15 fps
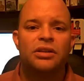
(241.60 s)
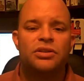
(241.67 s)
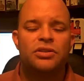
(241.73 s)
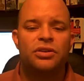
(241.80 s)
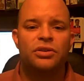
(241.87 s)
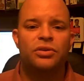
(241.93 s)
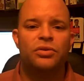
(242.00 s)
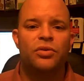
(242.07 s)

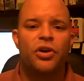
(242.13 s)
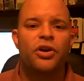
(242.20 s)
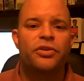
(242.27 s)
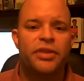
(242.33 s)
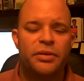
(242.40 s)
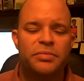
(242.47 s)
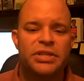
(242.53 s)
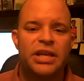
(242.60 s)
to hurt
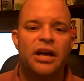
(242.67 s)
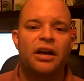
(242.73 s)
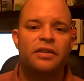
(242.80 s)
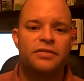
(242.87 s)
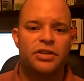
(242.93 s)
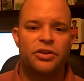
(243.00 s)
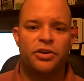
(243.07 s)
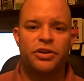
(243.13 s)

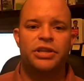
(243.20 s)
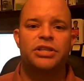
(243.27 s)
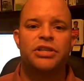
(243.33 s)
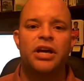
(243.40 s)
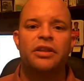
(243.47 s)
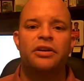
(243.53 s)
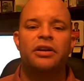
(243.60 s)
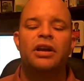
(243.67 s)
themselves and hurt each
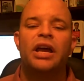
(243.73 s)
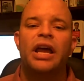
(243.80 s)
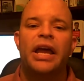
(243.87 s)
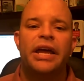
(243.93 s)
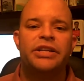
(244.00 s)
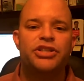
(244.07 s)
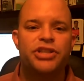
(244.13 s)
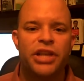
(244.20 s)
other.
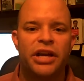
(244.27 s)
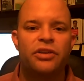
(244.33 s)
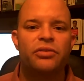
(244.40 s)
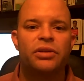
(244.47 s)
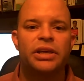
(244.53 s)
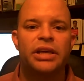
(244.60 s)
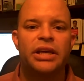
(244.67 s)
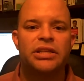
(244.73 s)
And
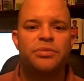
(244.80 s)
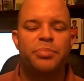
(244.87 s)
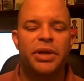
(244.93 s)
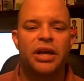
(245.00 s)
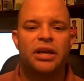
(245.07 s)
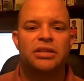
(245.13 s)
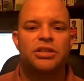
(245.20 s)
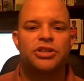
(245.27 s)
generally it's
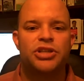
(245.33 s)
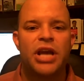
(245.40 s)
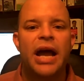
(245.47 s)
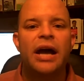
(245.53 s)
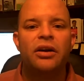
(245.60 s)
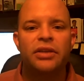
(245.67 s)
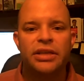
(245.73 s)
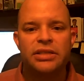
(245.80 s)
because a
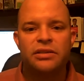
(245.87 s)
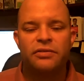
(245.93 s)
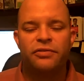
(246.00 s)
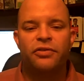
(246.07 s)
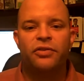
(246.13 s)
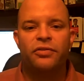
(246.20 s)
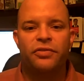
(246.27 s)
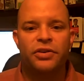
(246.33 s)
child isn't
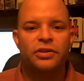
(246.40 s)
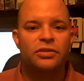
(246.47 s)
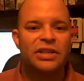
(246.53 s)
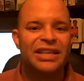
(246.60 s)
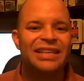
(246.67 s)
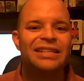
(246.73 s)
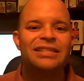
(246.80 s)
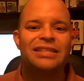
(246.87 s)
fulfilled
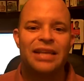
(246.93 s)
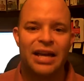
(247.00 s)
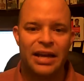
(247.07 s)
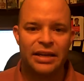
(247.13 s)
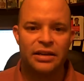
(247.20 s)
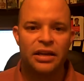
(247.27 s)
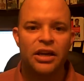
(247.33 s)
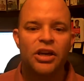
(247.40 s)

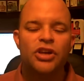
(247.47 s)
inside.